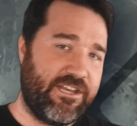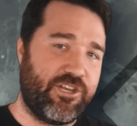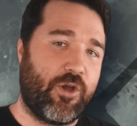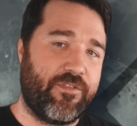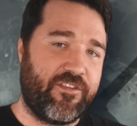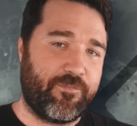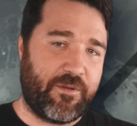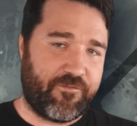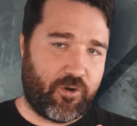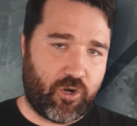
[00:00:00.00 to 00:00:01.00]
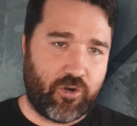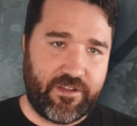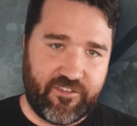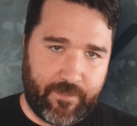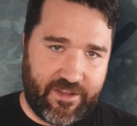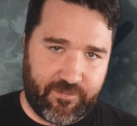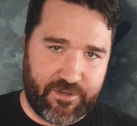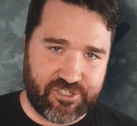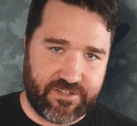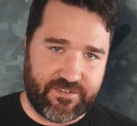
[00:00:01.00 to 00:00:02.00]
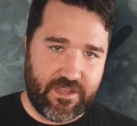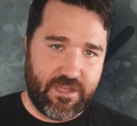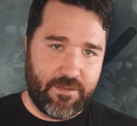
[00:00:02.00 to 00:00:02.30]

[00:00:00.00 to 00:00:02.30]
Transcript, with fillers: didn't know this, but for early space missions,